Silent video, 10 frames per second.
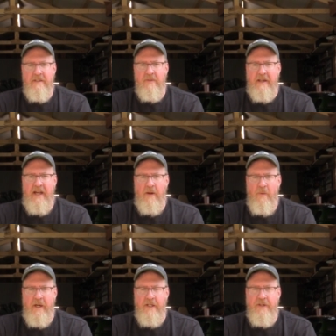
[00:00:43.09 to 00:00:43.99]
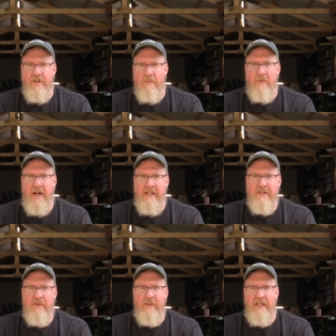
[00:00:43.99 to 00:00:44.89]
so I kind of wanted to jump right
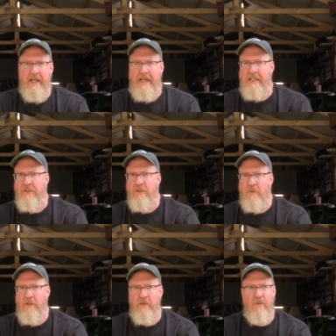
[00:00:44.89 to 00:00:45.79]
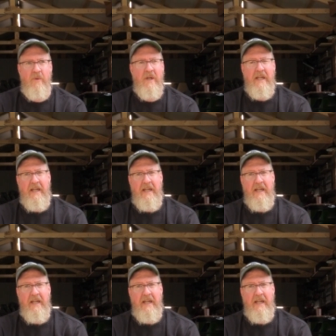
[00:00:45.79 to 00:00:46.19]
into it and show you